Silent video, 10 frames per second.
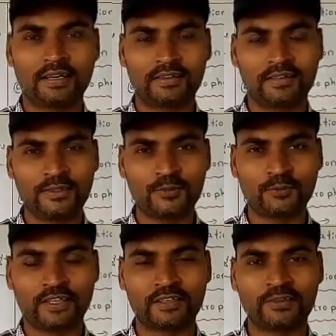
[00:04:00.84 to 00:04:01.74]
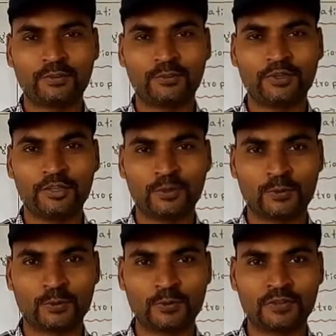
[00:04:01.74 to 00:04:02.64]
this one we
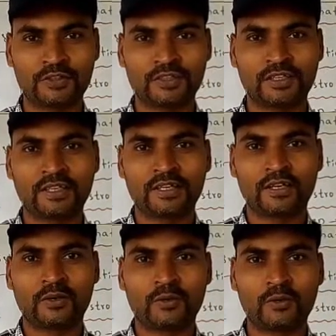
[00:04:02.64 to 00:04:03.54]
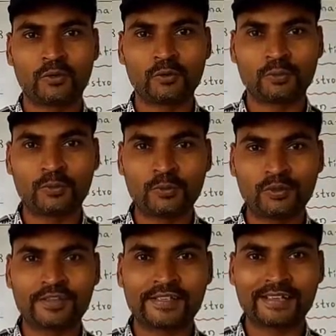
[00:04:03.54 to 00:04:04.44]
use to
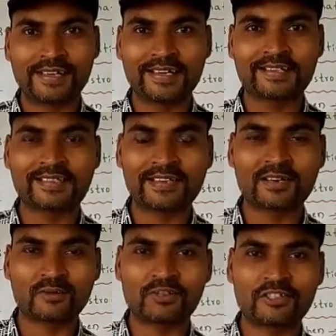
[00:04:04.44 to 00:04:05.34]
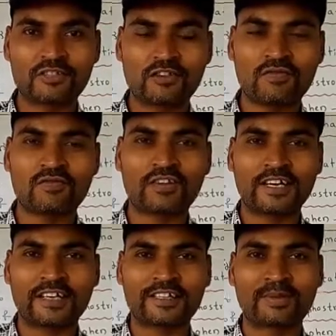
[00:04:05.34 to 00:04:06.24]
put the exact words of
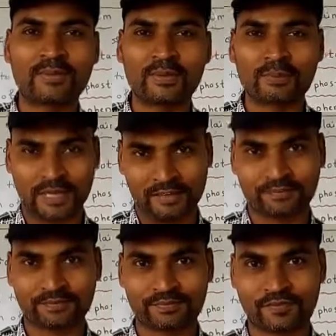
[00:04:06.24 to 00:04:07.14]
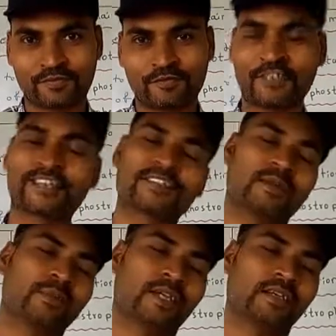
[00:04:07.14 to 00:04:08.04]
other people. For
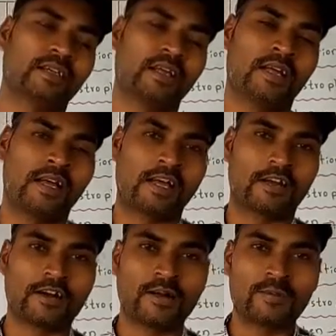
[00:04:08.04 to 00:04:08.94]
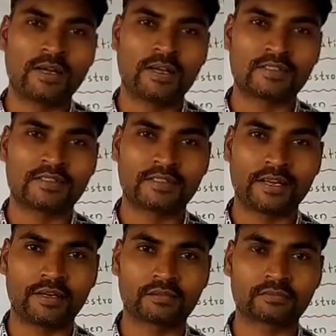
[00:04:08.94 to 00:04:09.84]
example, Rama
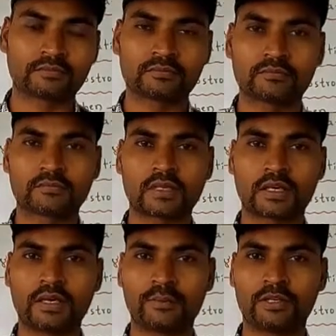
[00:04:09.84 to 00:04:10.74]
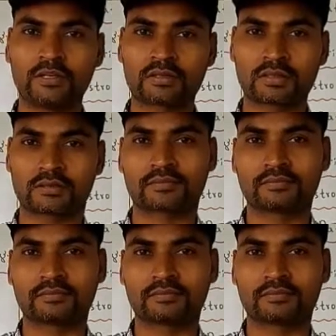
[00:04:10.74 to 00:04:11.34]
said, I am a doctor.